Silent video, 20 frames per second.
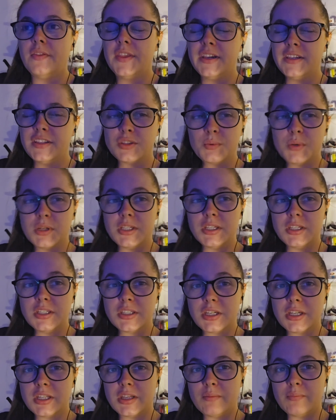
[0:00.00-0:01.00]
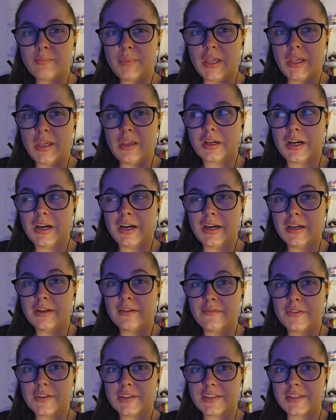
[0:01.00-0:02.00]
This one is gonna be kind
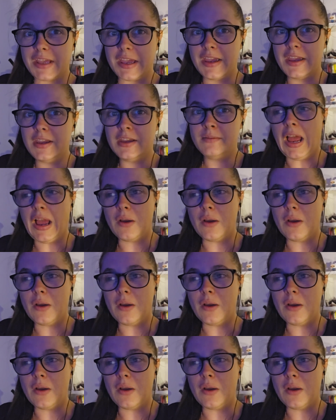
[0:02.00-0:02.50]
of the same.